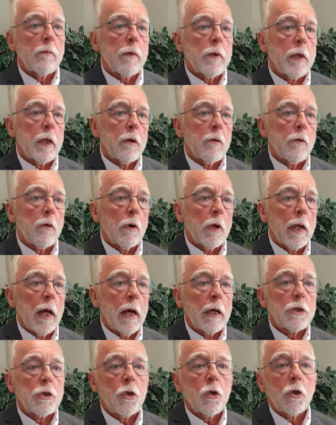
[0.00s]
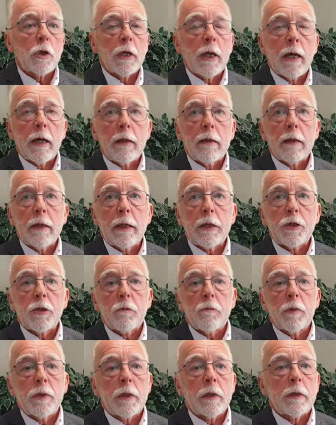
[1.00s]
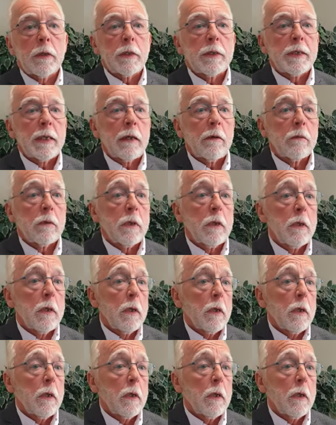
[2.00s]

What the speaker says: whether you're a large organisation within the town